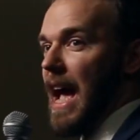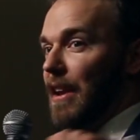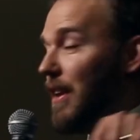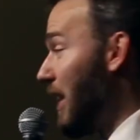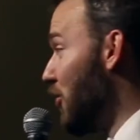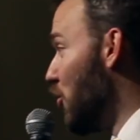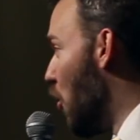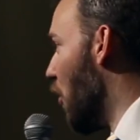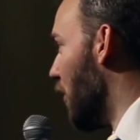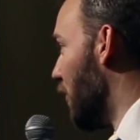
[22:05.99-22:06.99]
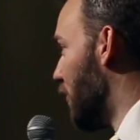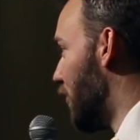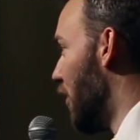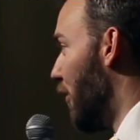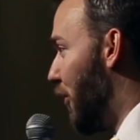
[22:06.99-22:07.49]
and
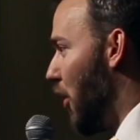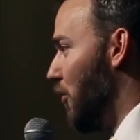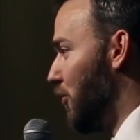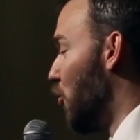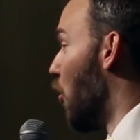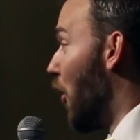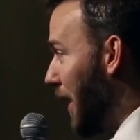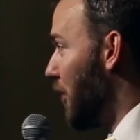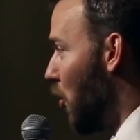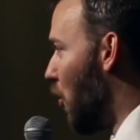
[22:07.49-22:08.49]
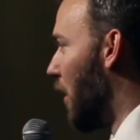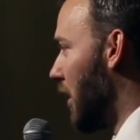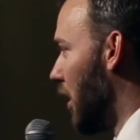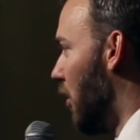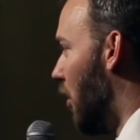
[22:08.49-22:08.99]
ignores those who are
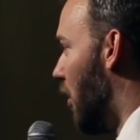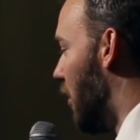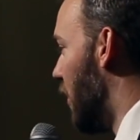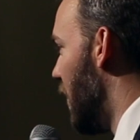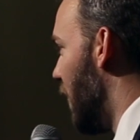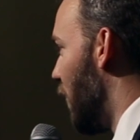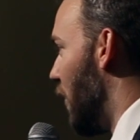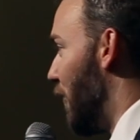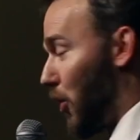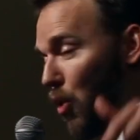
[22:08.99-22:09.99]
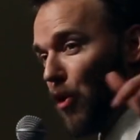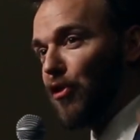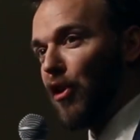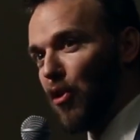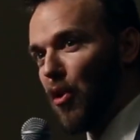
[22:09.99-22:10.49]
ignoring the law. If the
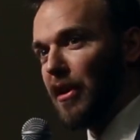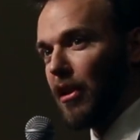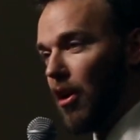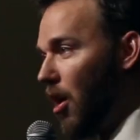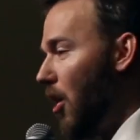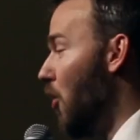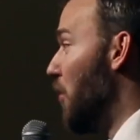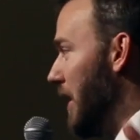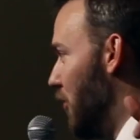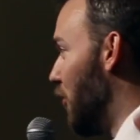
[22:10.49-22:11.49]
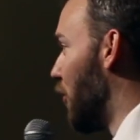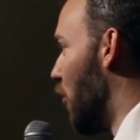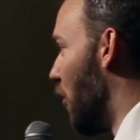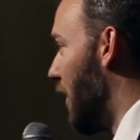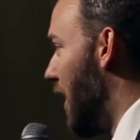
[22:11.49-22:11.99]
courts are ignoring the law, we need to
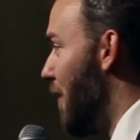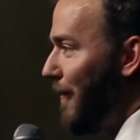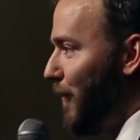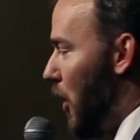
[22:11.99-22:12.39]
ignore them and